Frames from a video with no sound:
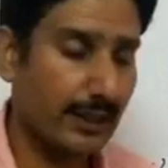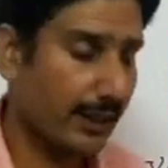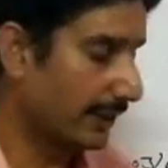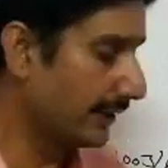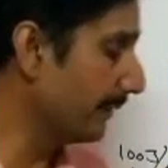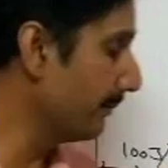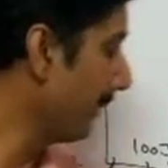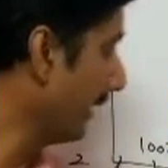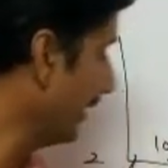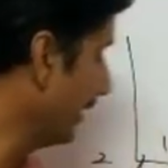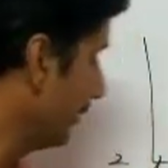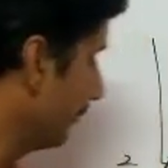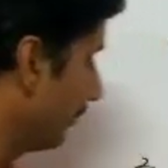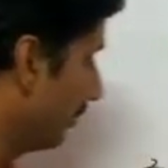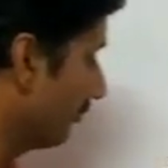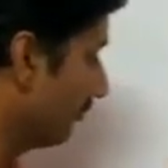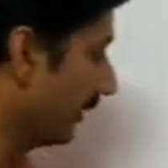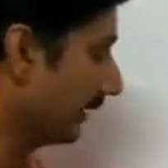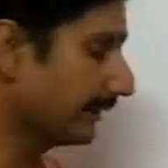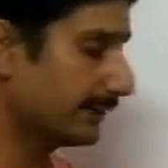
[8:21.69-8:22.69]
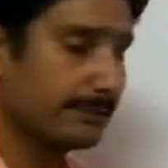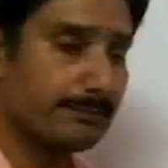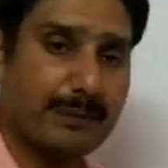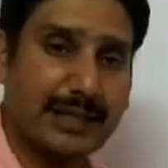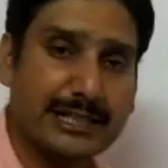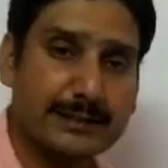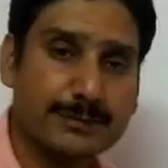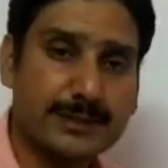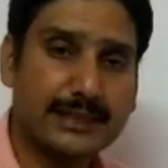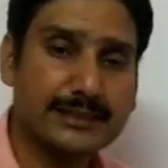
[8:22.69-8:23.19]
depending upon whether the
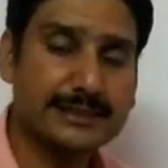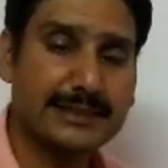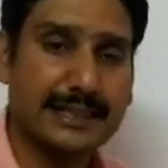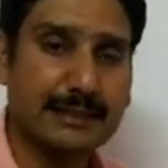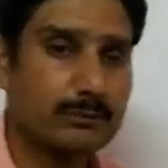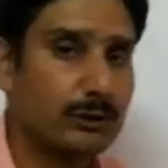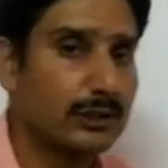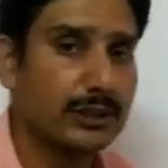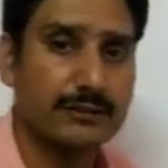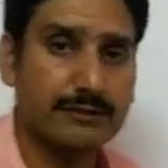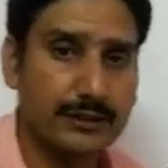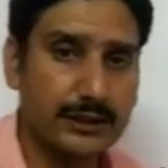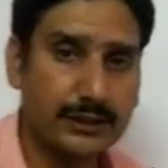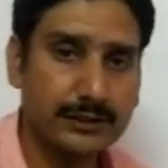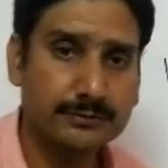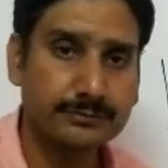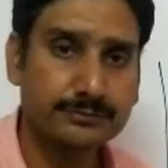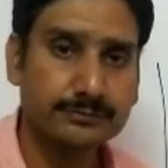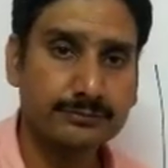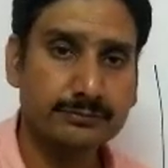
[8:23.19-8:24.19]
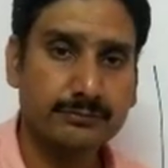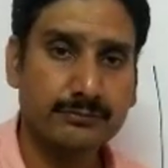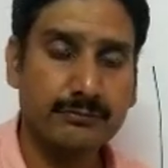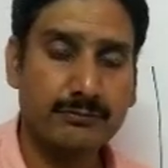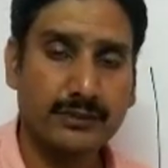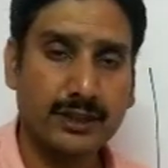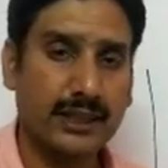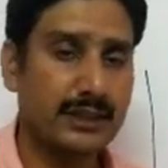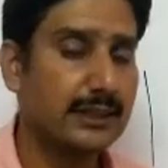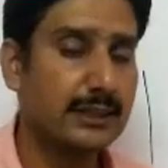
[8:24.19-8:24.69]
pipes are same or different.
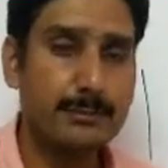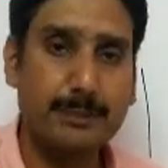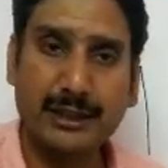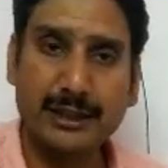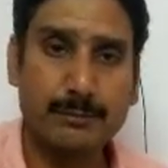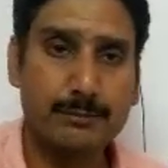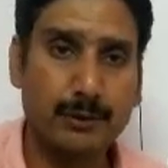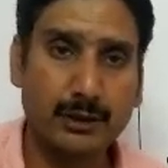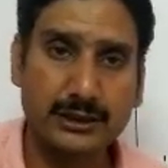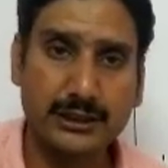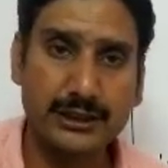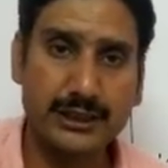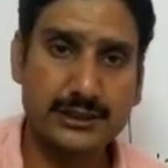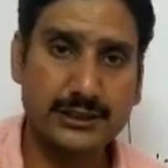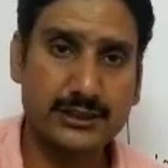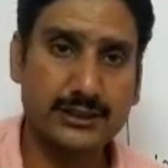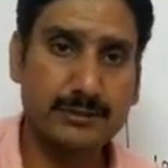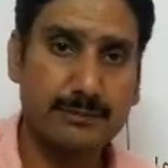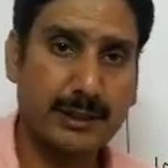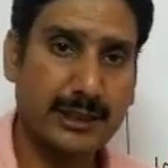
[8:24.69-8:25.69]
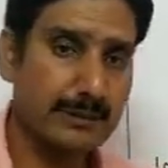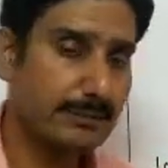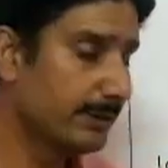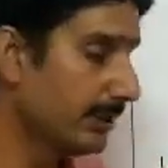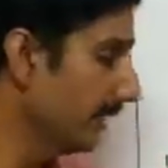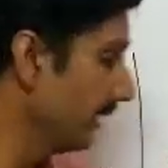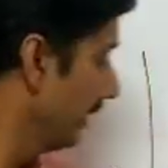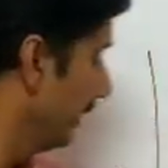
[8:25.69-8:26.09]
It will depend upon the nature of the pipe.